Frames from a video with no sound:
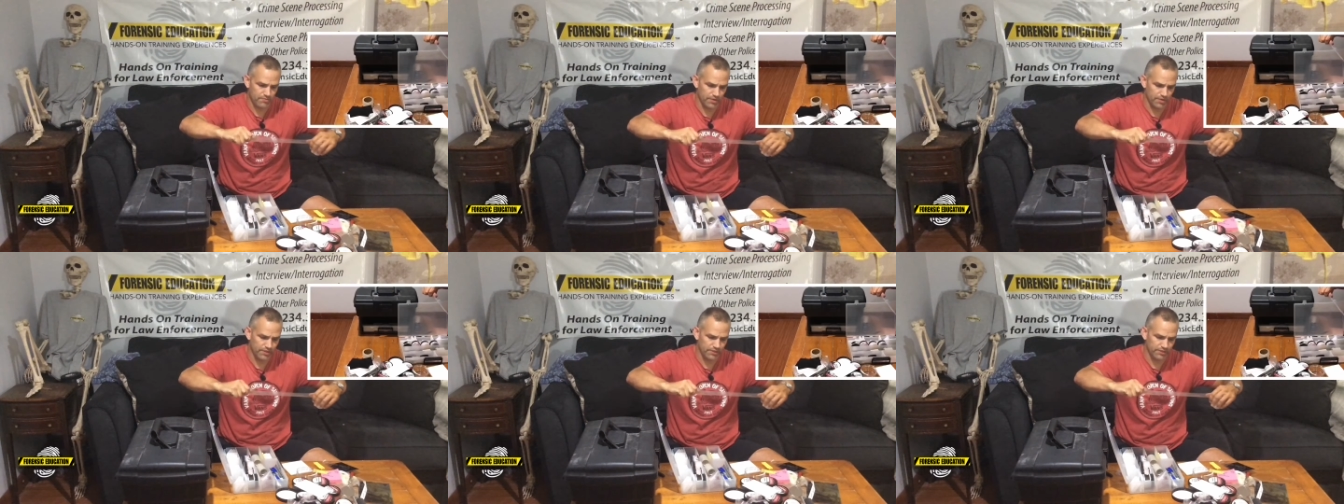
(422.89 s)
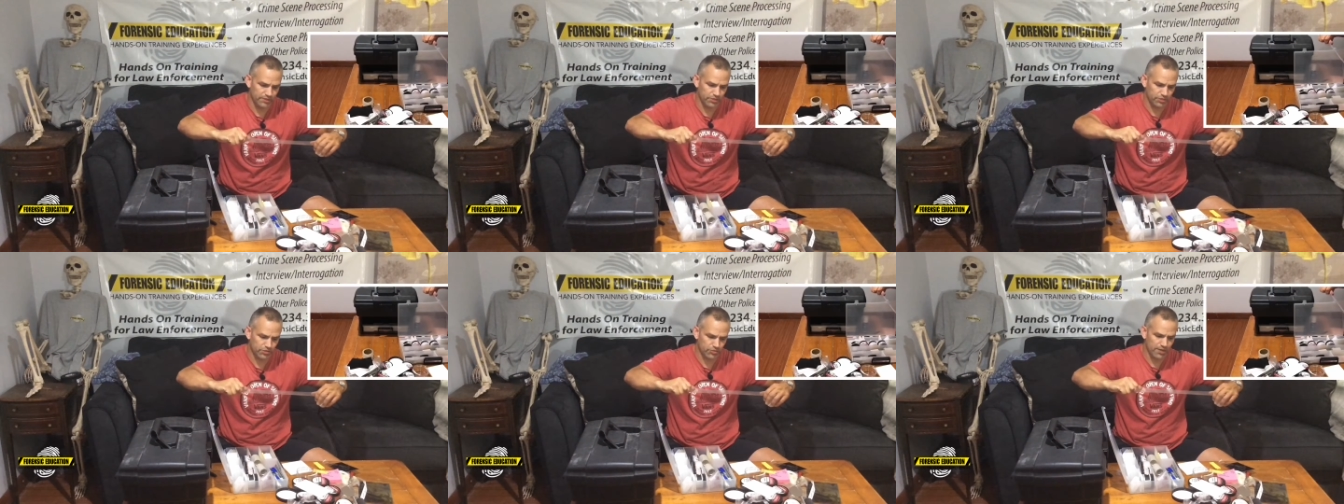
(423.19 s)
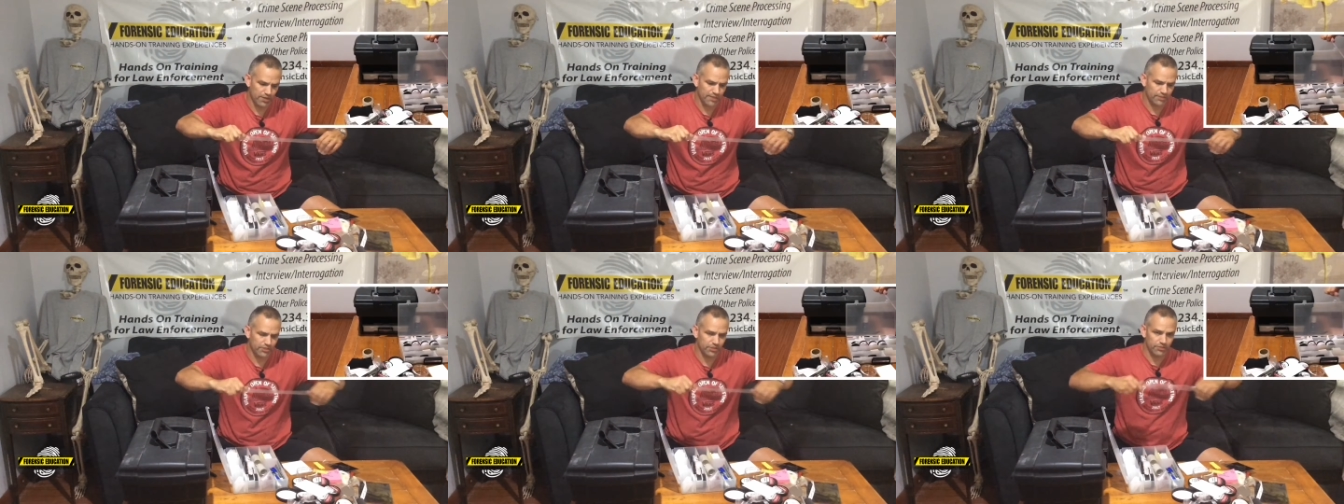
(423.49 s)
really
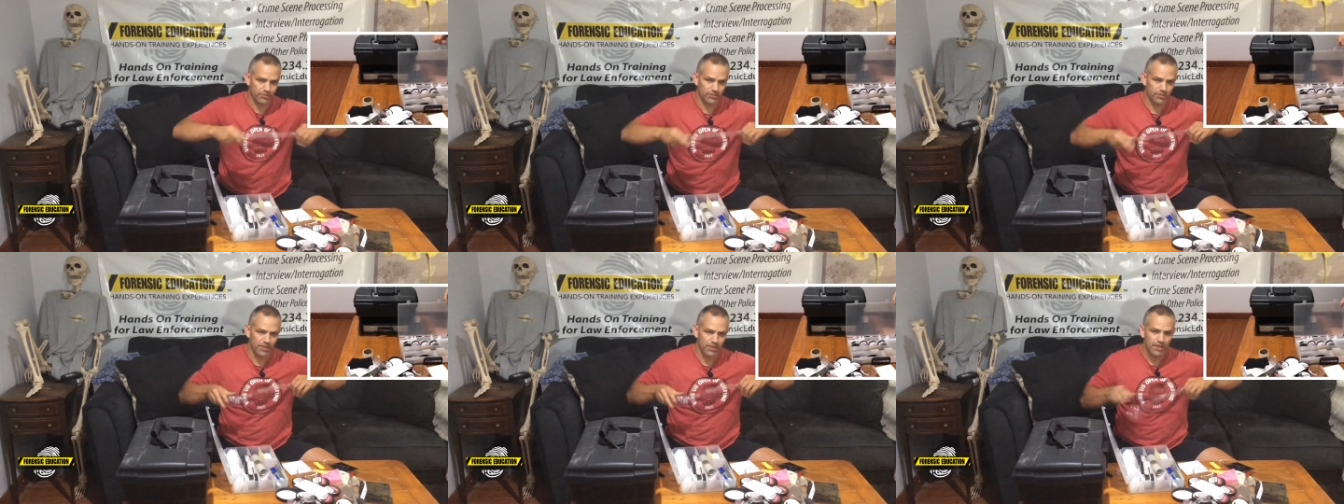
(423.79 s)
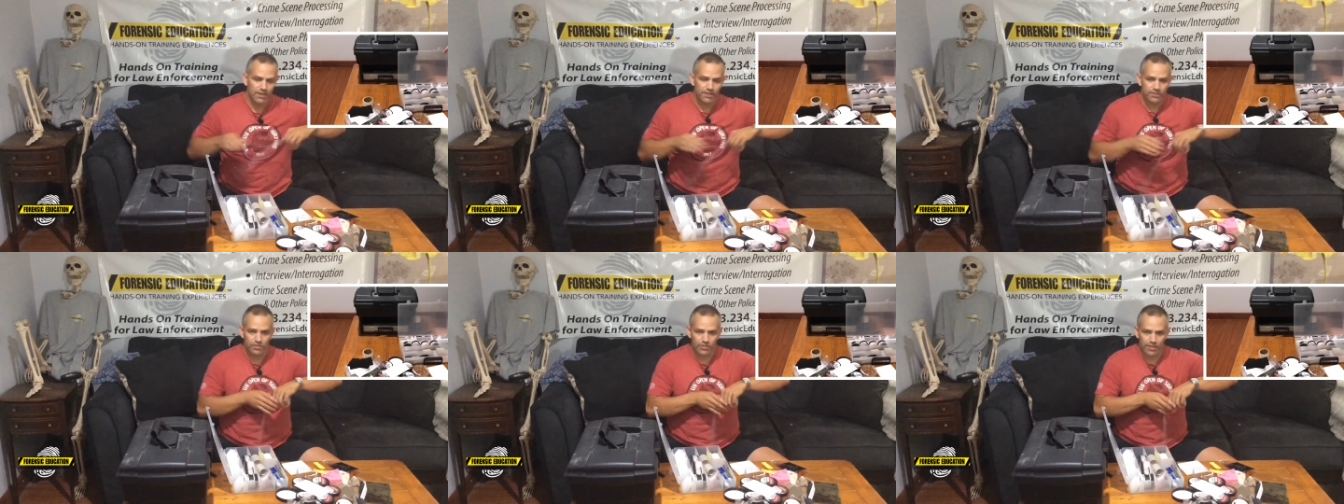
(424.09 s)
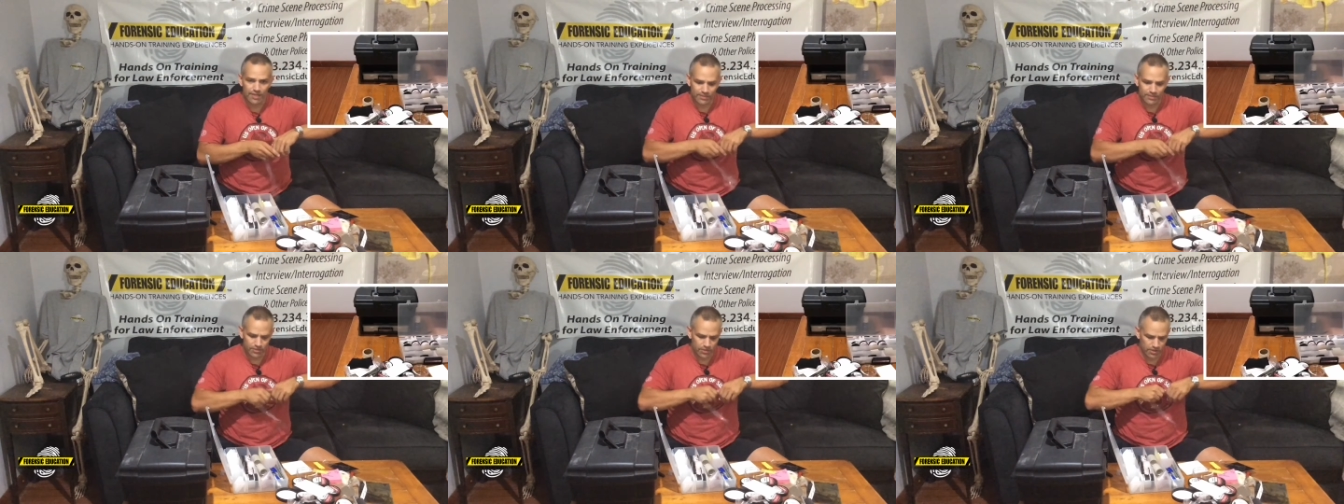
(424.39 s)
stretches. So
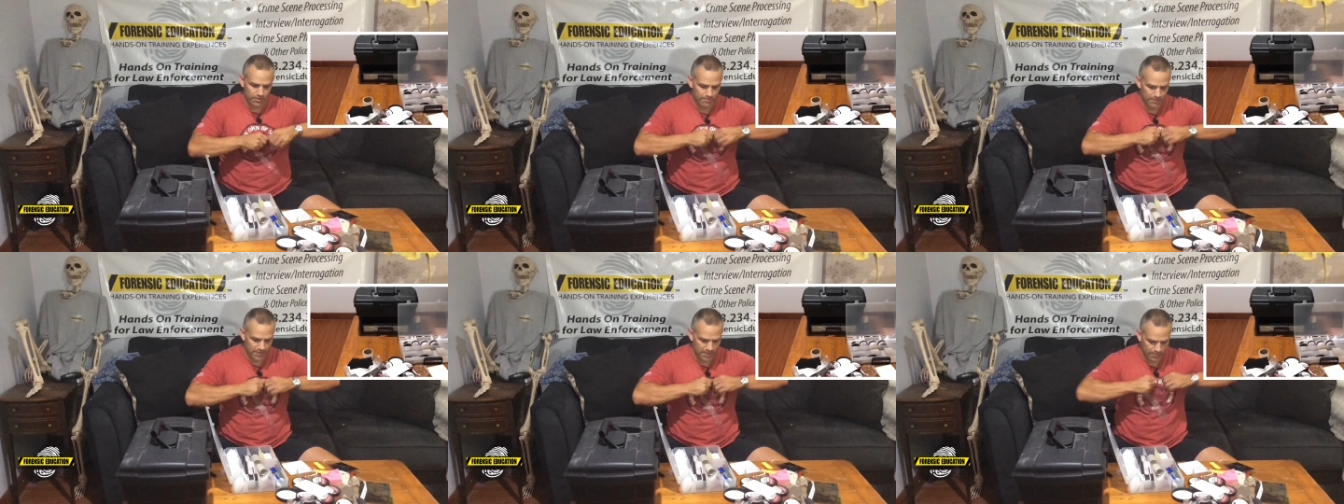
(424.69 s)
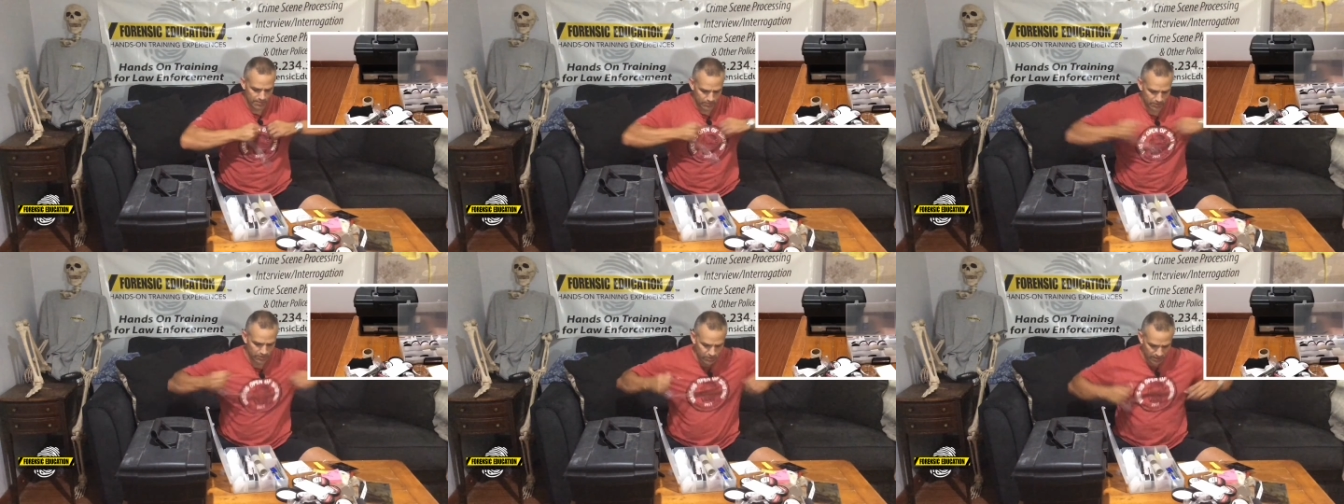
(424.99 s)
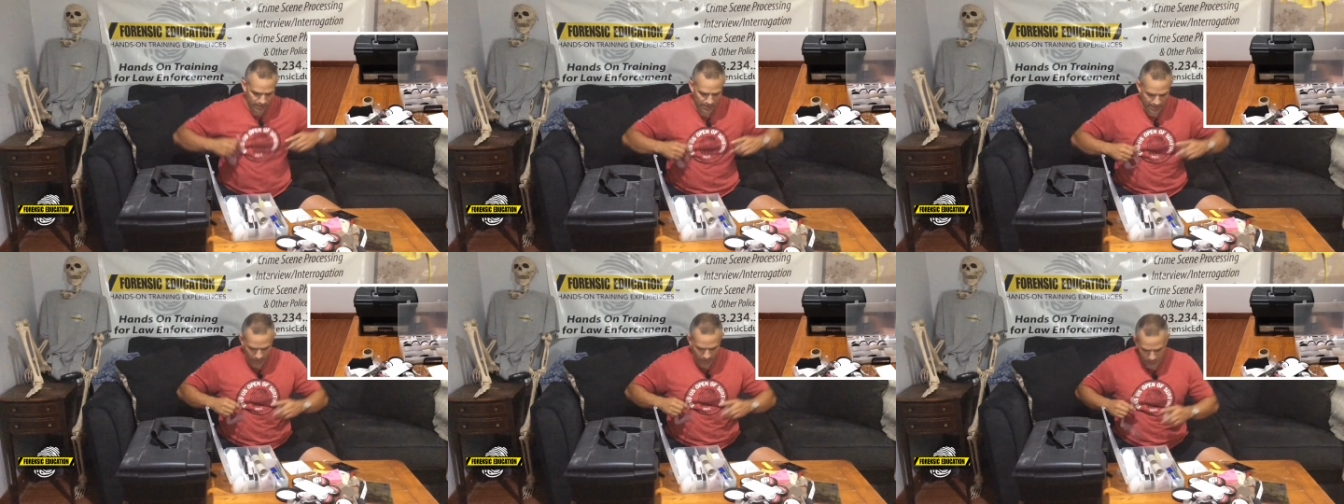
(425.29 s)
that's going to be able
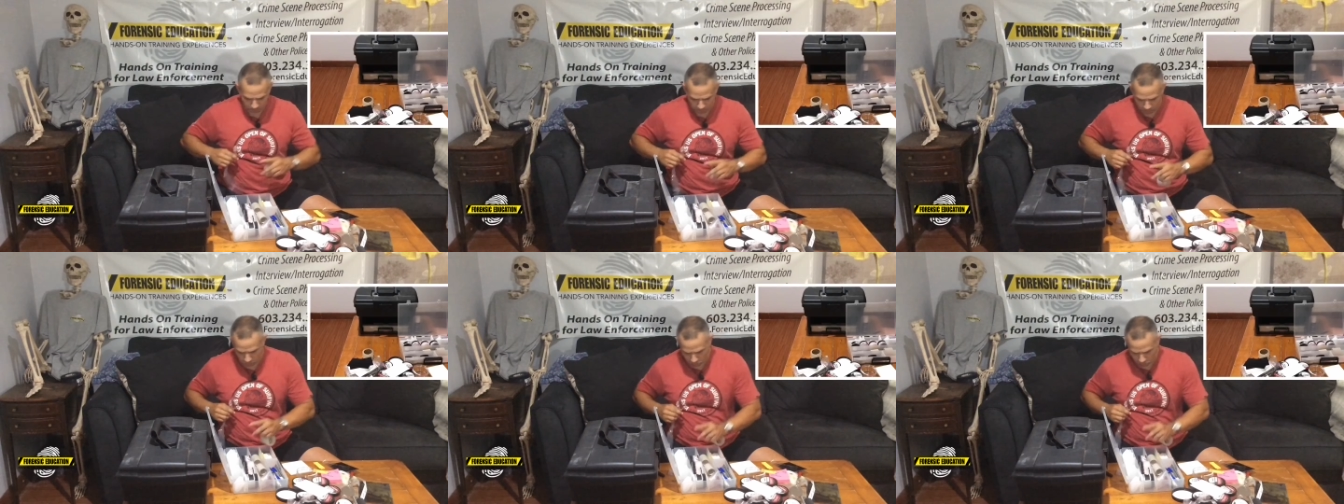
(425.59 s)
to help